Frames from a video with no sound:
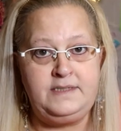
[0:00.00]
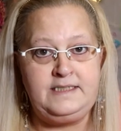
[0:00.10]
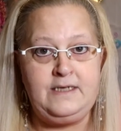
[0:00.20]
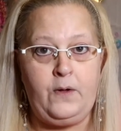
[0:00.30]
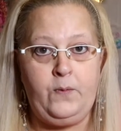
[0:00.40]

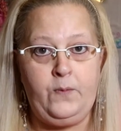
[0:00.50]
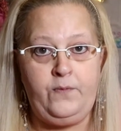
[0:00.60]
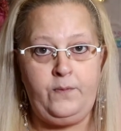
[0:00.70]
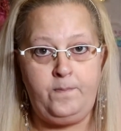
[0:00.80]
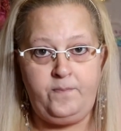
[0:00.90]
So
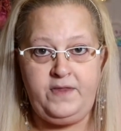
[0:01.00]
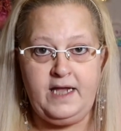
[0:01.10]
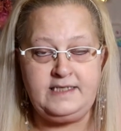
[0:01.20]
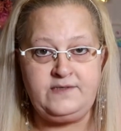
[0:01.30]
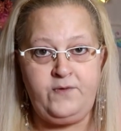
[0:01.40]

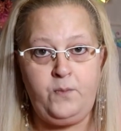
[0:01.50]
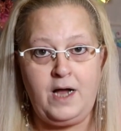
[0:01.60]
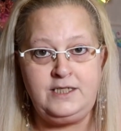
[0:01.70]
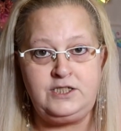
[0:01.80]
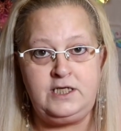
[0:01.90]
thanks for
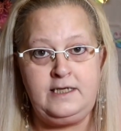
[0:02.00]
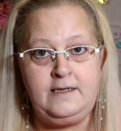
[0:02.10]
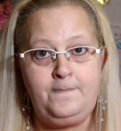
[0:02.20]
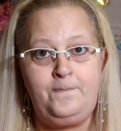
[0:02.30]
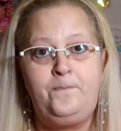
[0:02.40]

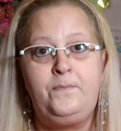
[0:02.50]
watching.